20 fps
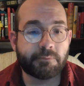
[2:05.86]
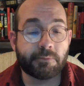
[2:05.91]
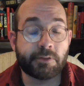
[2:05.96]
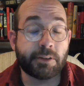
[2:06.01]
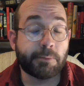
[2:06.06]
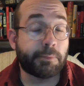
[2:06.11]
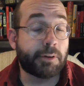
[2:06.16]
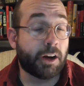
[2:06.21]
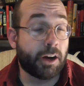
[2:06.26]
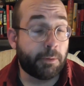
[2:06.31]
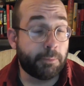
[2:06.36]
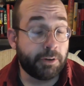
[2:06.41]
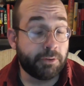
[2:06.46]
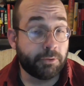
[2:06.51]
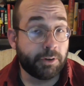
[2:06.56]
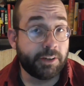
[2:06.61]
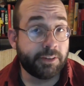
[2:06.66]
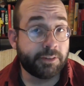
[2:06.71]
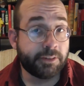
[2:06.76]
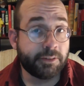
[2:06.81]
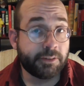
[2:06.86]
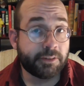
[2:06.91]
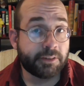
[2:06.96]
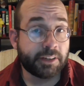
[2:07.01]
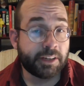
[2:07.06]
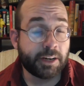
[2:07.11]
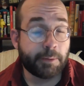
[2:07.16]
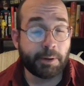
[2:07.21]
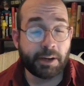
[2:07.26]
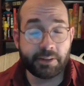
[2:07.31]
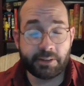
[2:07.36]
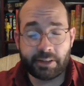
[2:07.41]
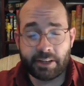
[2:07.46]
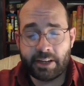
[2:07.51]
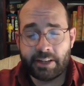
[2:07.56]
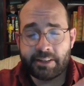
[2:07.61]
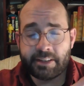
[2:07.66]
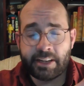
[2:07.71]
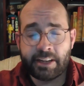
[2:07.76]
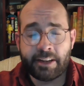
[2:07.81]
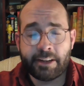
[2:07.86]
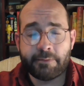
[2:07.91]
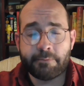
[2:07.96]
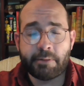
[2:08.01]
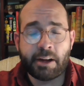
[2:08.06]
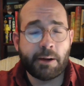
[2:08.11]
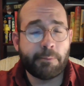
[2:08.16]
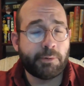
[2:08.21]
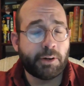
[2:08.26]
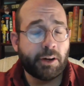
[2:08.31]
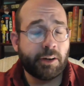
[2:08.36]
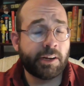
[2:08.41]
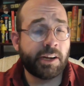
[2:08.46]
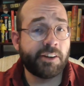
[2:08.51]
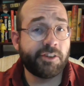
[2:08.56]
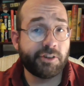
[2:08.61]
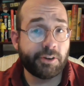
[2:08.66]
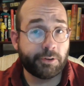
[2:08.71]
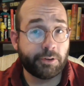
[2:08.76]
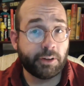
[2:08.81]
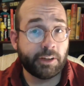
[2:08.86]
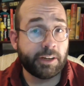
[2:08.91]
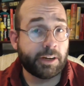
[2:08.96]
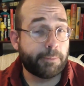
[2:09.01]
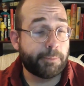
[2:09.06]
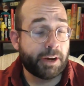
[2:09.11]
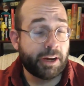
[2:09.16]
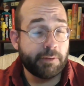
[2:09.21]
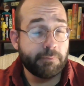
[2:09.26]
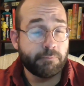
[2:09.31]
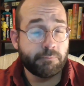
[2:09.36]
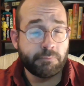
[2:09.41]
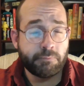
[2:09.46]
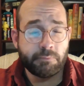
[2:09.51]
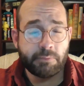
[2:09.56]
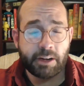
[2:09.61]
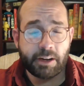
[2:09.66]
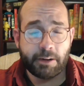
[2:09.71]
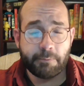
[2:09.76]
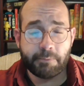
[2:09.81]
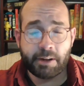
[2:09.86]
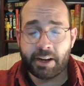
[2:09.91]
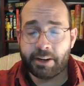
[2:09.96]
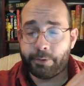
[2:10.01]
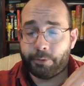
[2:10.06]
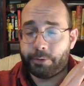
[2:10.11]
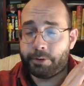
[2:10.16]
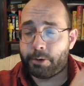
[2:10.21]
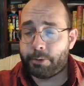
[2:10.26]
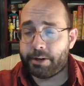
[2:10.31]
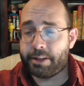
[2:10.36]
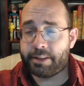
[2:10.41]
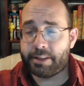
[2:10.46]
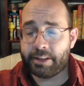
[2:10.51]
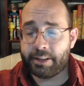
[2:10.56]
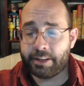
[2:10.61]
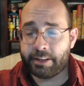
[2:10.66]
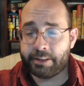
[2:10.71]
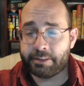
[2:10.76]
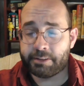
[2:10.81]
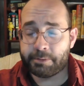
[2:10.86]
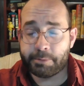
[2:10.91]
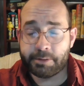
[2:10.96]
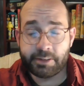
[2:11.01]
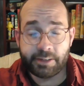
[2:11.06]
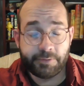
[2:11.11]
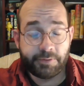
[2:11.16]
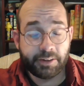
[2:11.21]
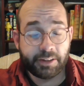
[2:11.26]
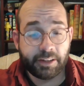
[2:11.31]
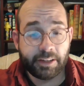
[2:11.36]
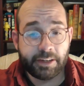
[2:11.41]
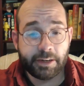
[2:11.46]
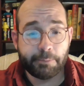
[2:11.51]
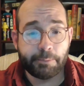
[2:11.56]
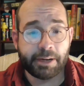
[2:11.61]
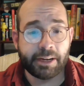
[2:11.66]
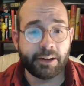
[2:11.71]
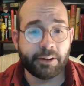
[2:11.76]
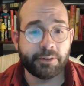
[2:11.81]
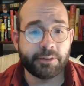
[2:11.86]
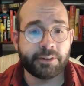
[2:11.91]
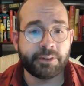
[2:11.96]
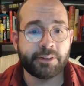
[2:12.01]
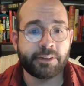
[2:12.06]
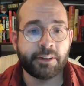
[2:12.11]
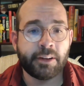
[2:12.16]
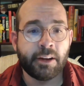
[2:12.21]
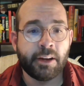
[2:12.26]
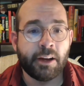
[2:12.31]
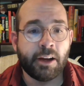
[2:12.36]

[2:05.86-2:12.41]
Some common reasons, and I'm talking generally. I don't know anything specifically about